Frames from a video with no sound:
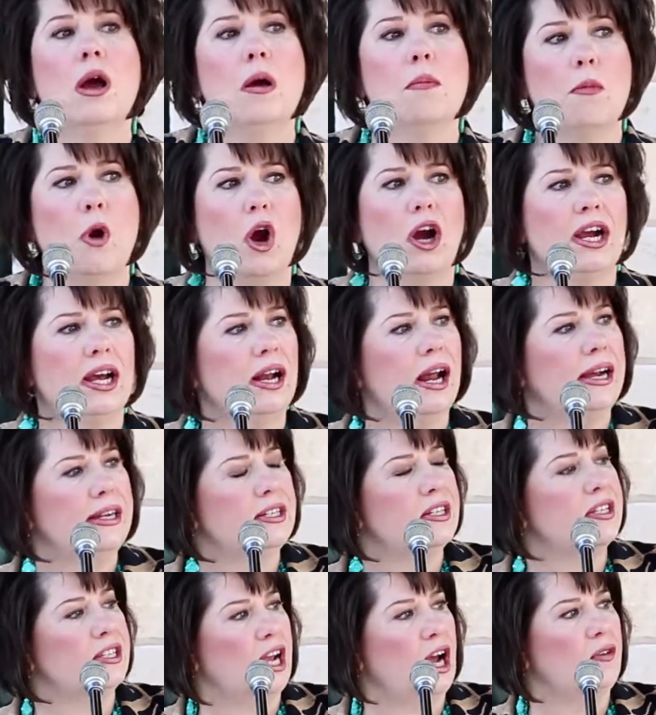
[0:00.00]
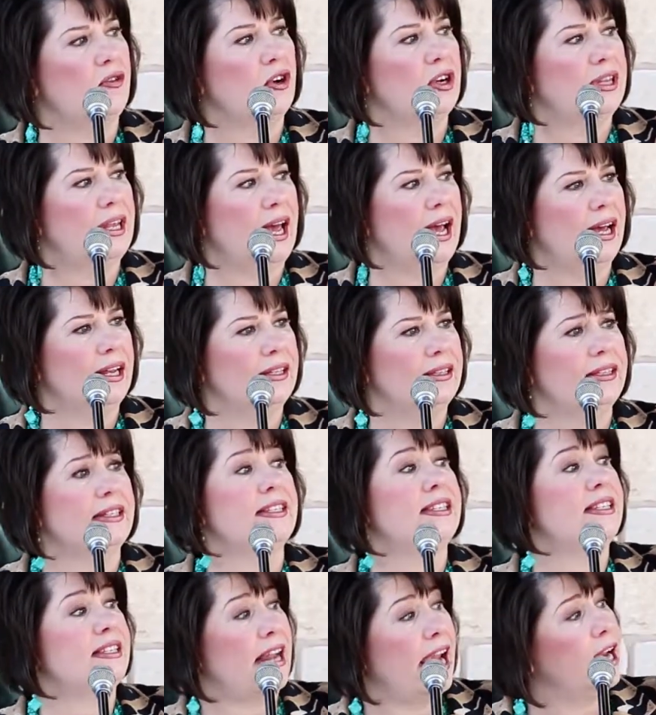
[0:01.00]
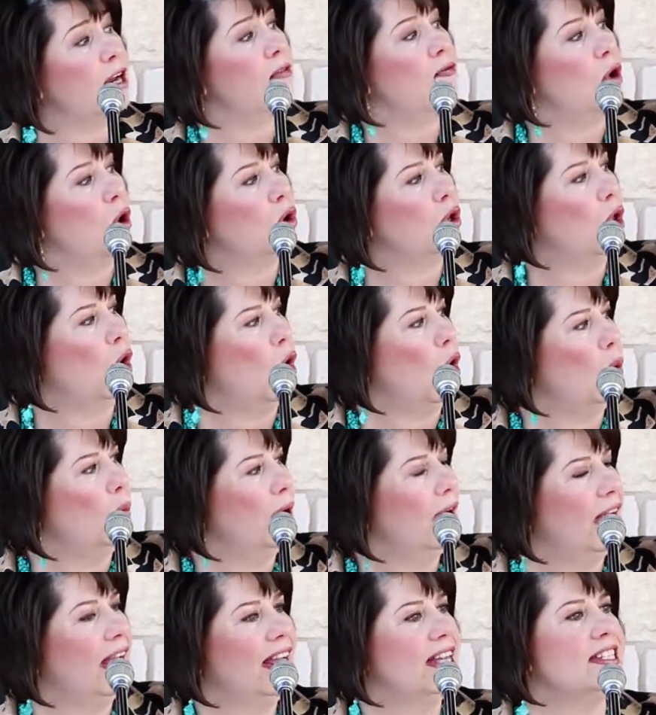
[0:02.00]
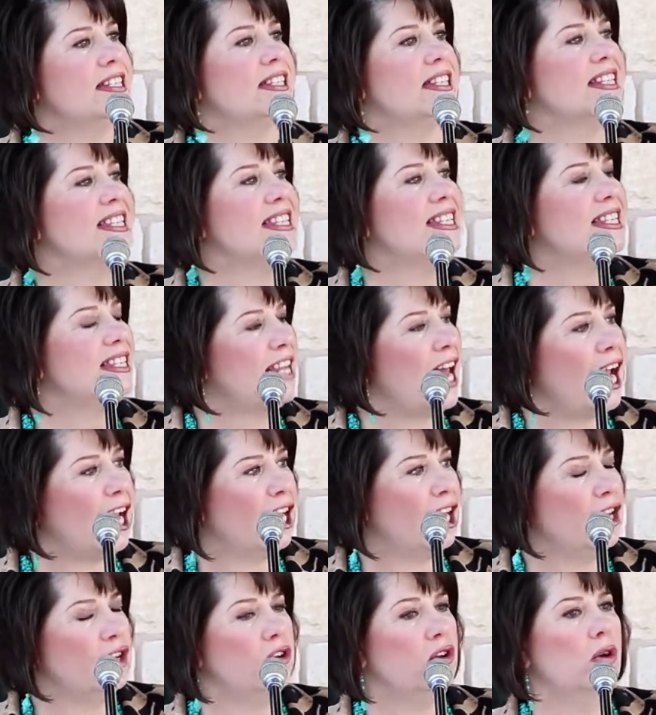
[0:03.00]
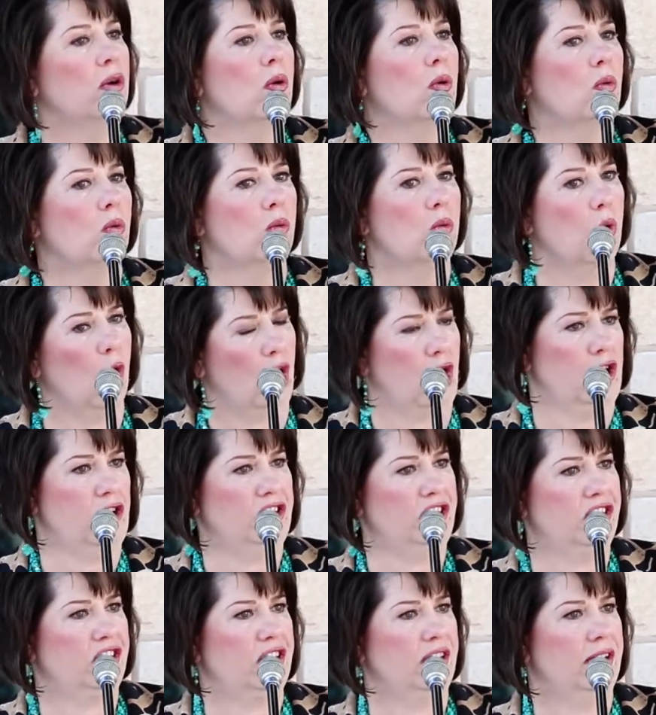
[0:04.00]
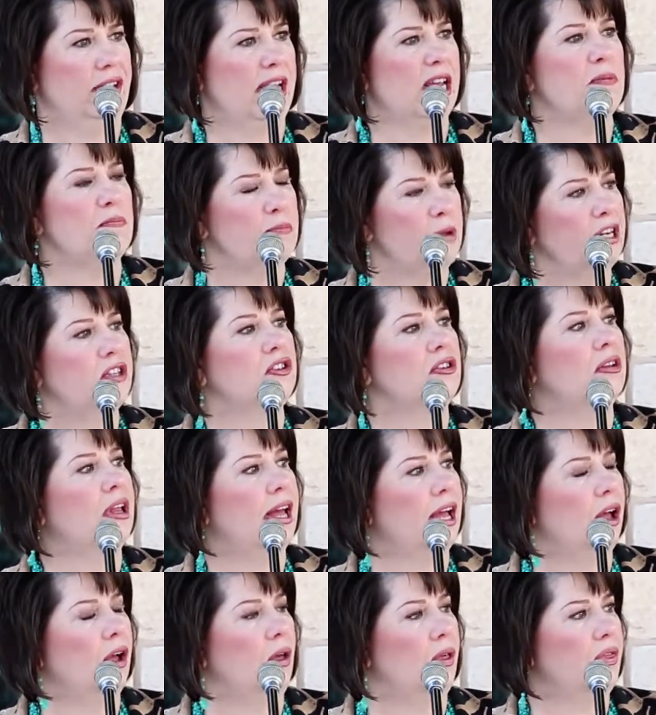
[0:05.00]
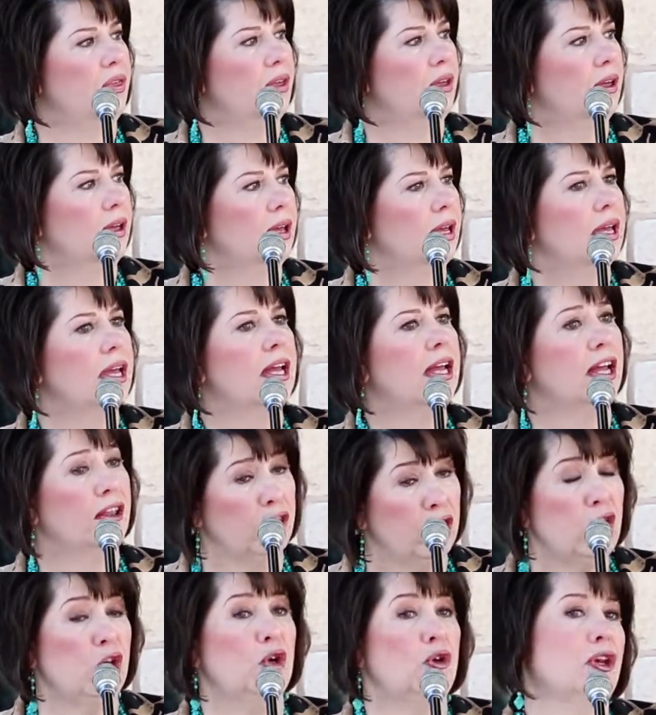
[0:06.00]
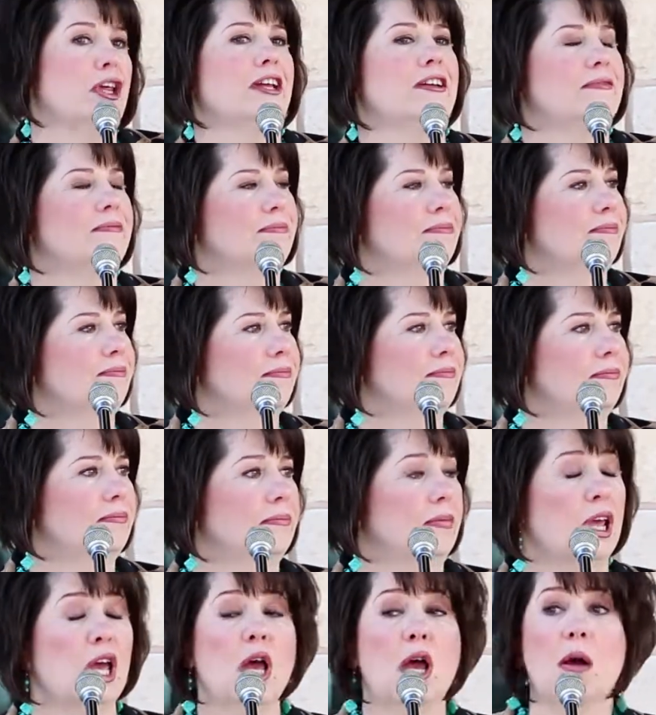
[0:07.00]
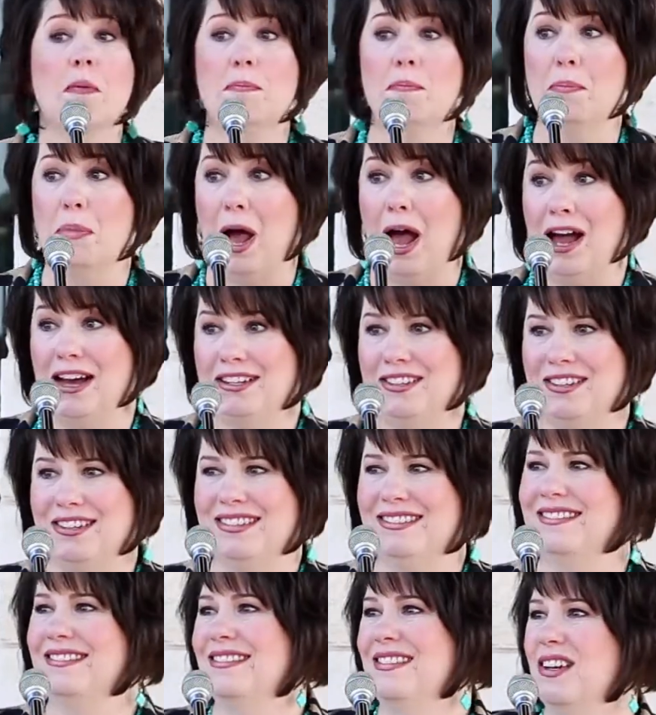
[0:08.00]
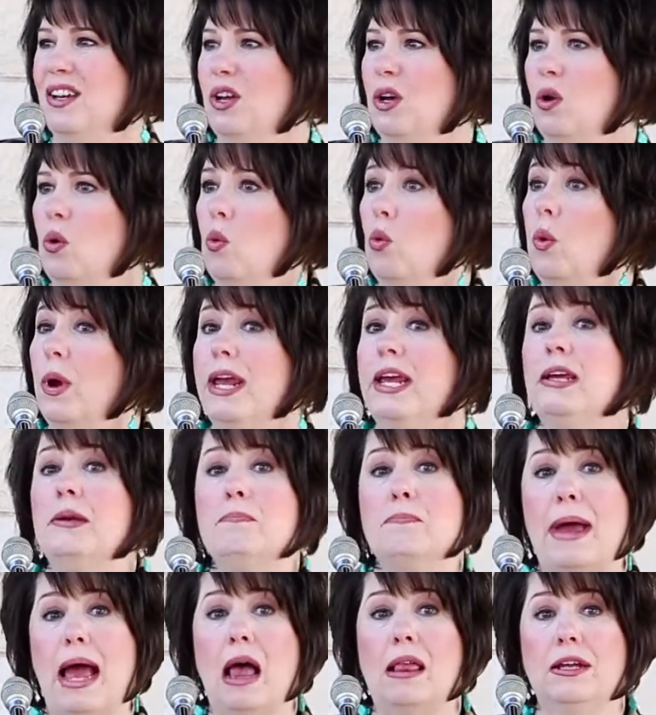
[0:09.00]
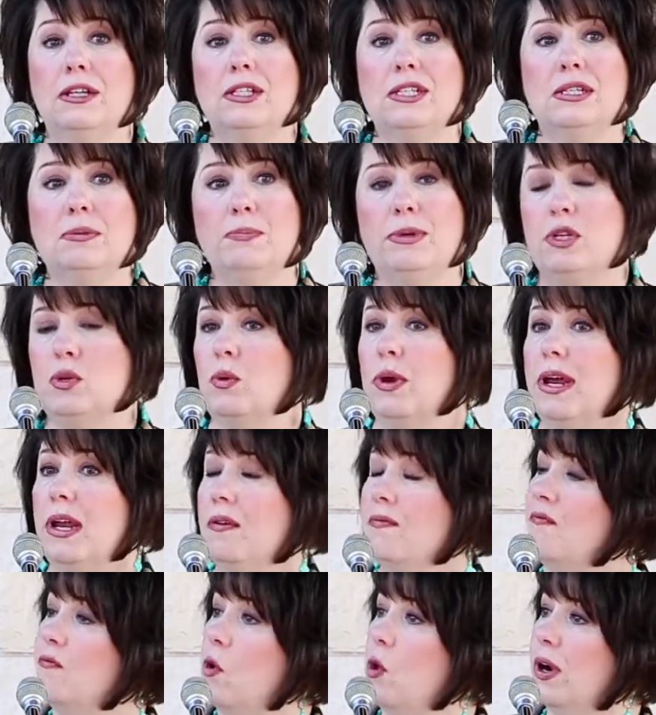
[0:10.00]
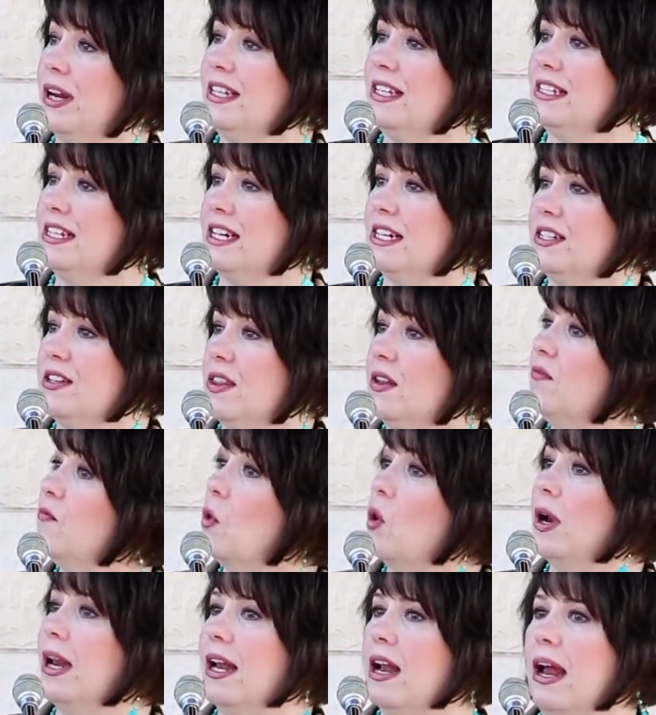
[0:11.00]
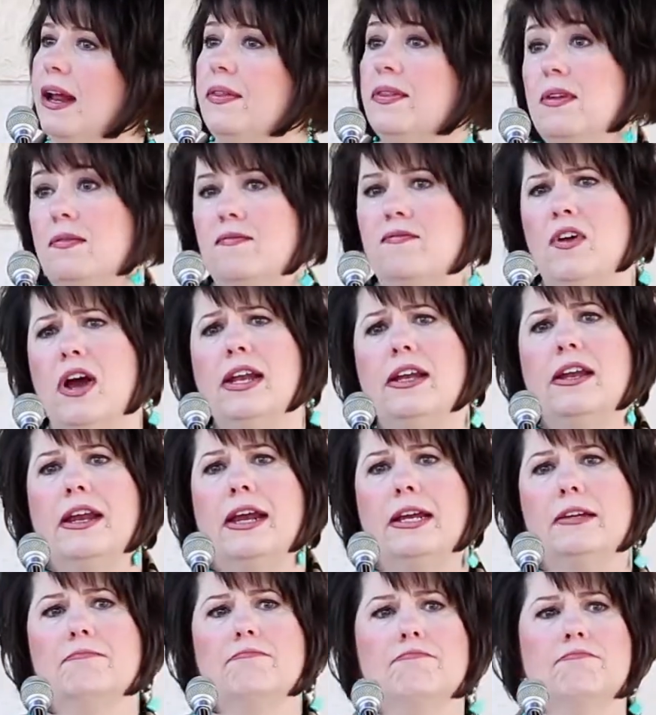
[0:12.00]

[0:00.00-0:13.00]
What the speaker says: Mark and I discovered that the state of Oklahoma is the second worst in mental health in the union. But we balance between 46th and 49th in funding.